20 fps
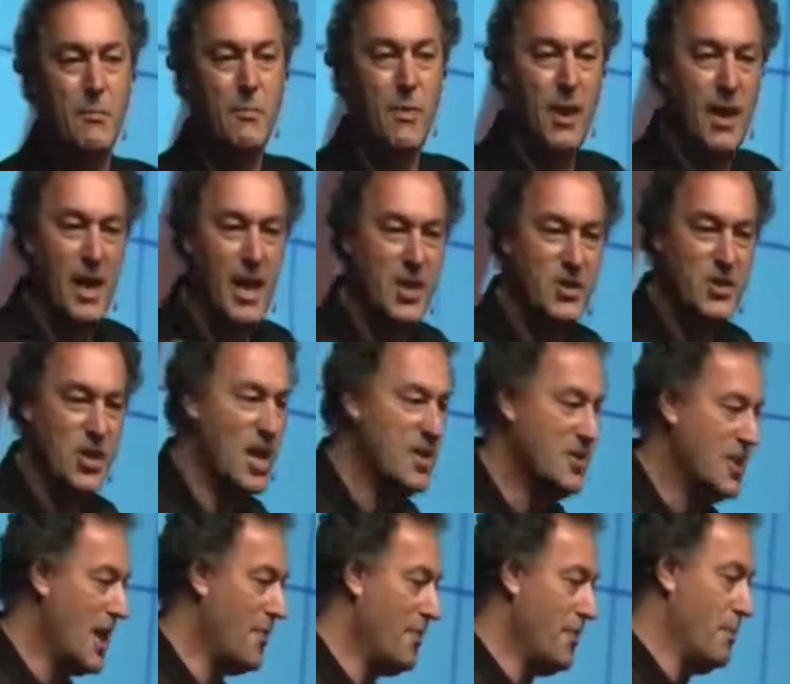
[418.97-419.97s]
Malaysia
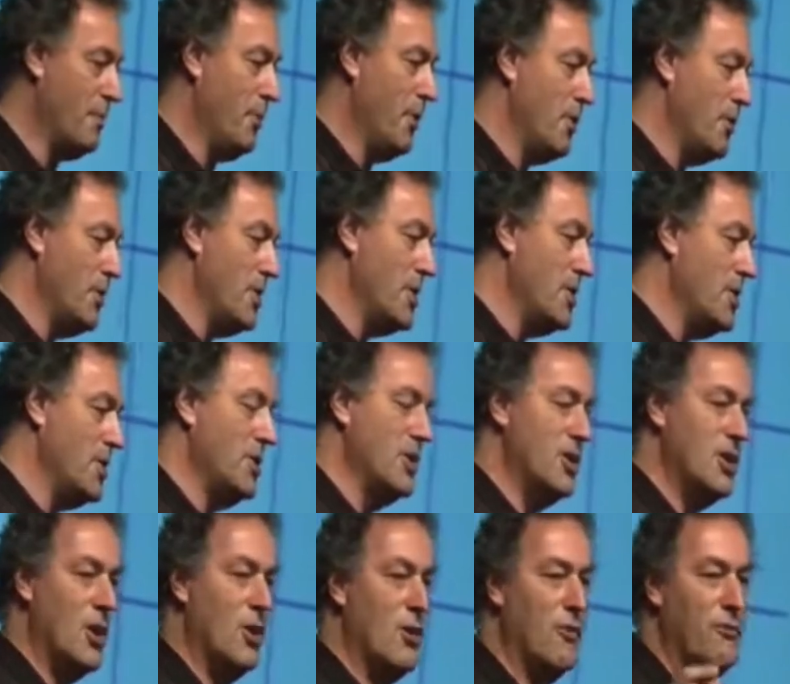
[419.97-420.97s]
is at the point
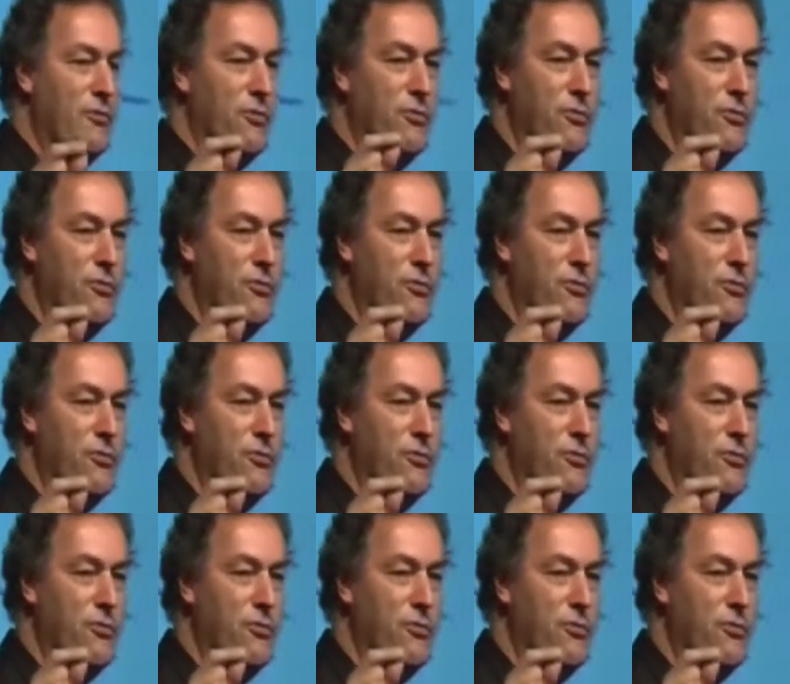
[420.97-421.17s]
of